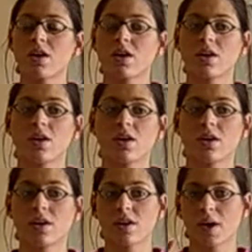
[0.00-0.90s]
it's
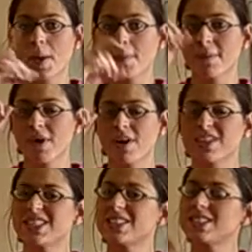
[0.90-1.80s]
easy to
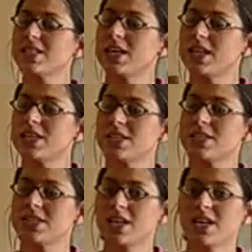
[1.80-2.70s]
get that
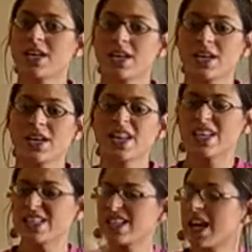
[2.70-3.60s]
sample
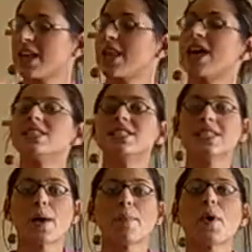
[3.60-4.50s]
of matter
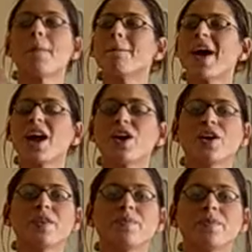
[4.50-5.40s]
back just like it
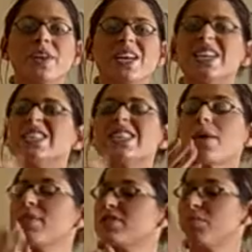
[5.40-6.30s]
was. You can just remove
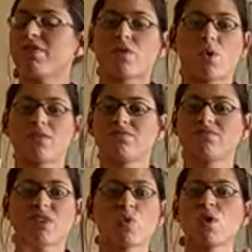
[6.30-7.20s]
the water
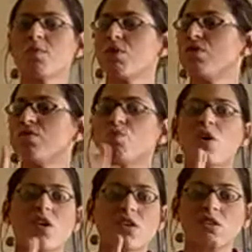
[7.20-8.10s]
and
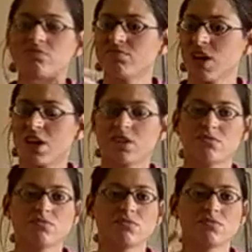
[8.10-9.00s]
get
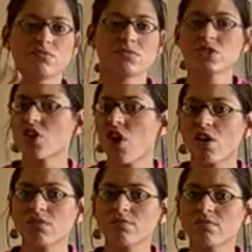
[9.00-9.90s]
your salt back like
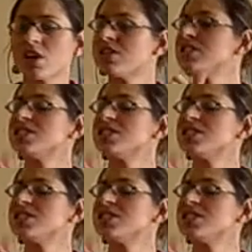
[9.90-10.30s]
you had it.